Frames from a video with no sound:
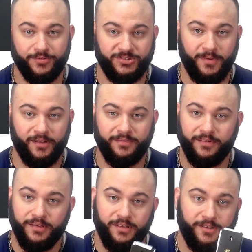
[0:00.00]
go smell it,
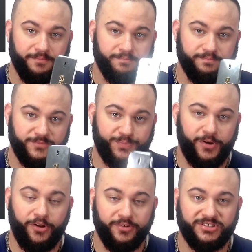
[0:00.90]

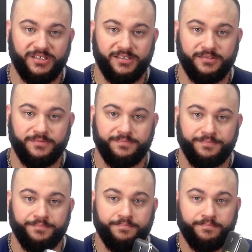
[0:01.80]
spray it on your skin,
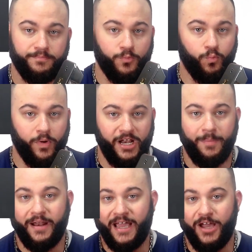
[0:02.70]
wait
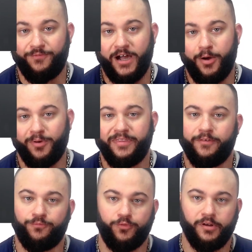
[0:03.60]
about a half hour, and
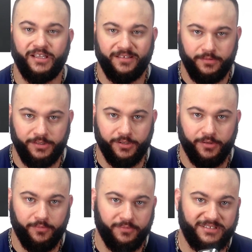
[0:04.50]
then really, you
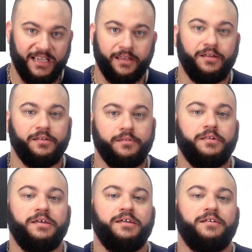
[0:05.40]
know, take it
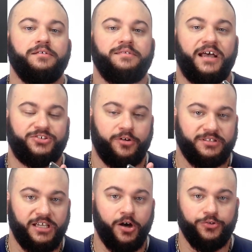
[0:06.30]
in. That's
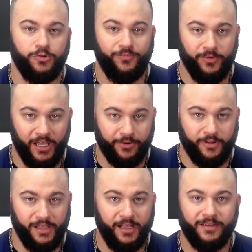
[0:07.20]
gonna tell you if you like it
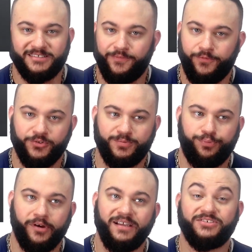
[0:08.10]
or not, because that first
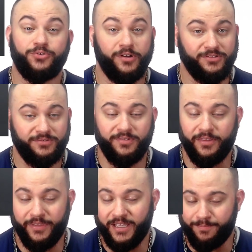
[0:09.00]
spray is
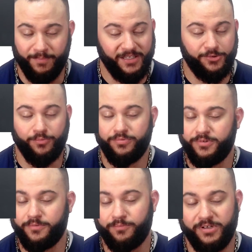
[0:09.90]
it might do
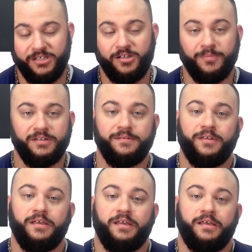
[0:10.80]
what you did to me.
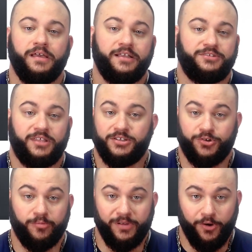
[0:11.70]
It
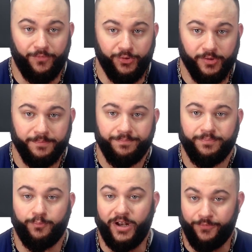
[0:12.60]
turned me off to it
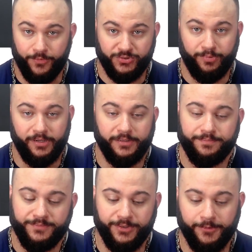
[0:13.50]
when I first sprayed it.
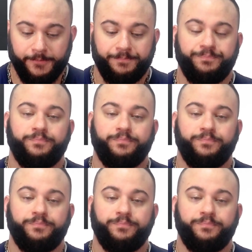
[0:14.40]
So,